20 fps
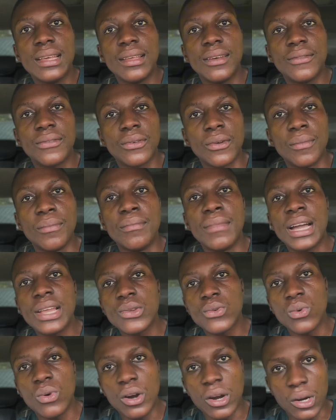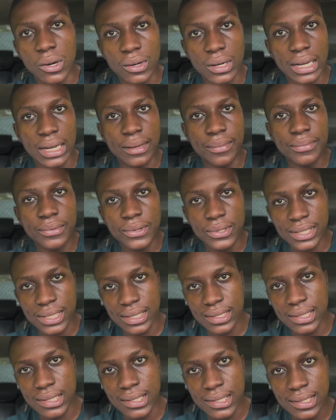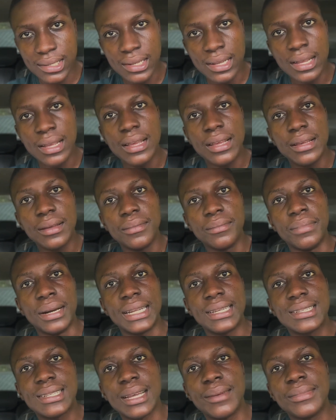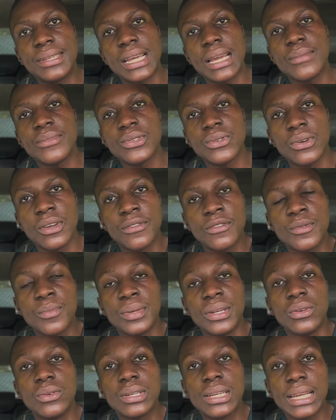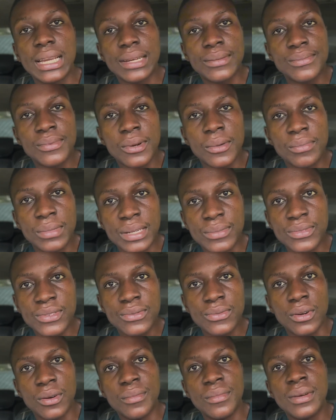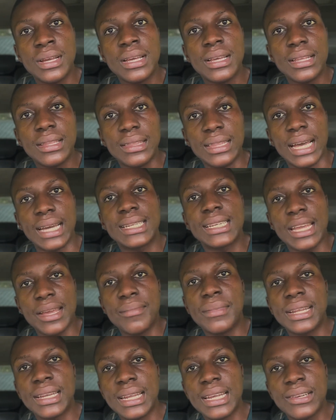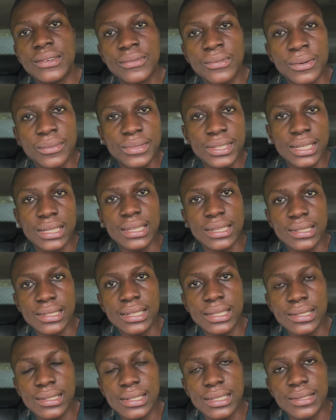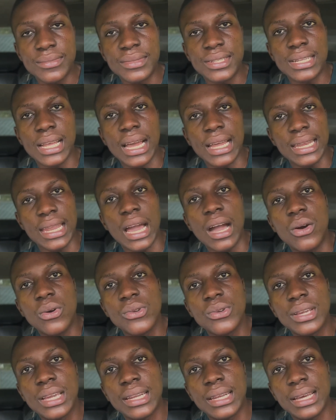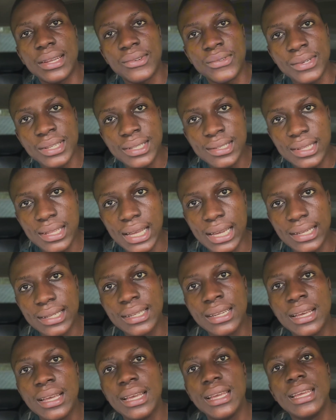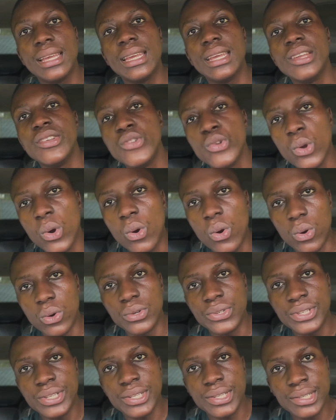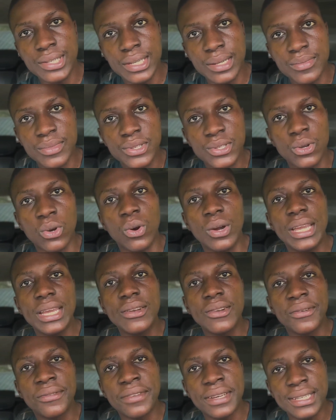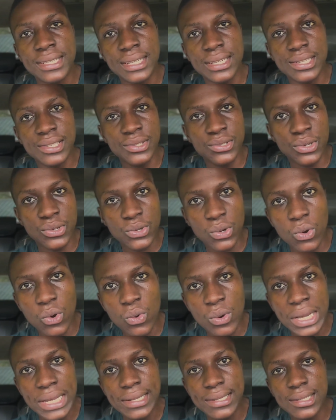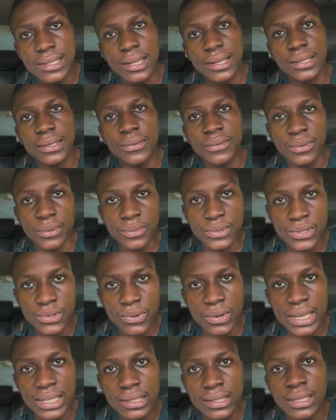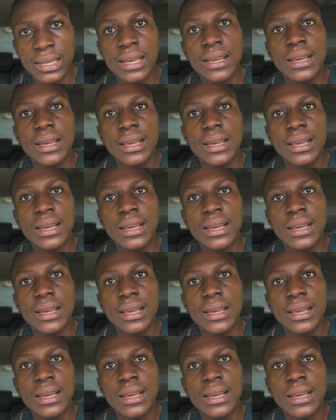from manual processes. But sometimes we have to be looking at problems from that emanate from certain systems and how you can address that in your own system. So innovation is not always starting from scratch,